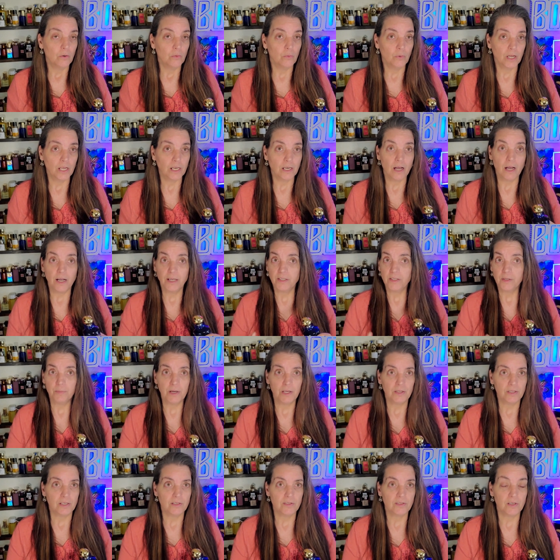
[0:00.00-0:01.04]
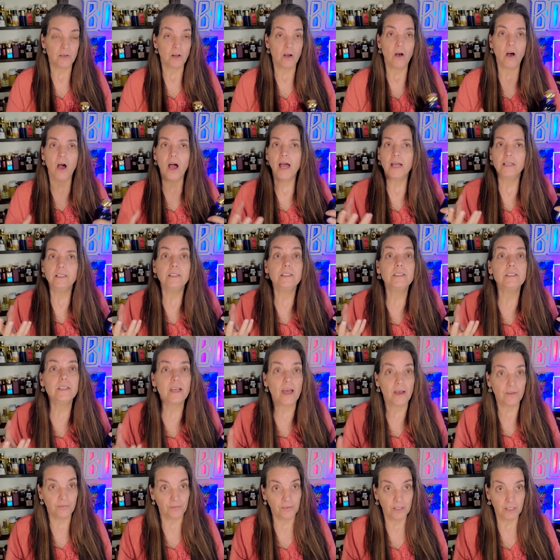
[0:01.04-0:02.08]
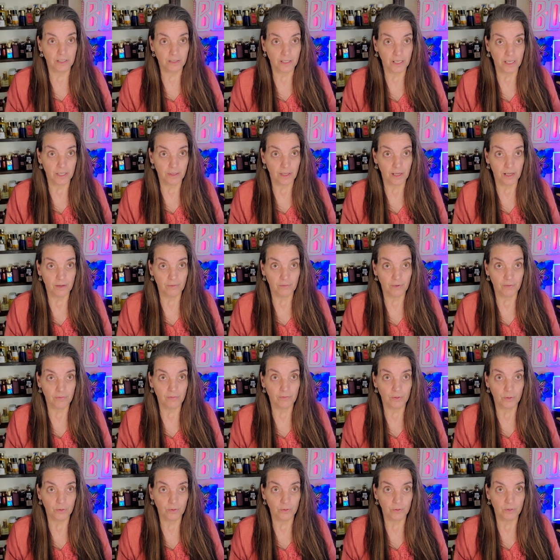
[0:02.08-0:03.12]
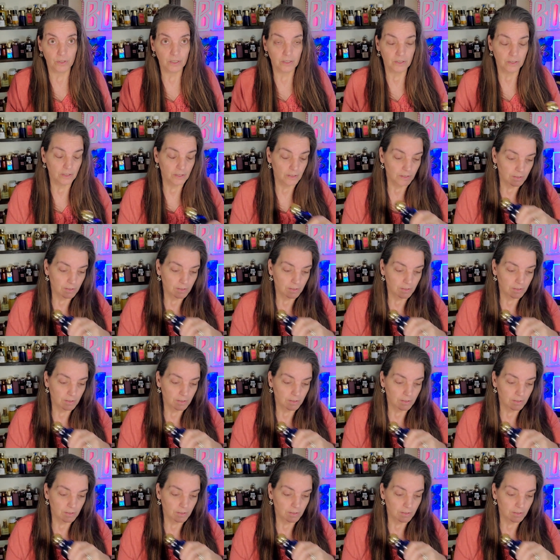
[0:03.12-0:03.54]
when I smell this at all. I definitely think of a food.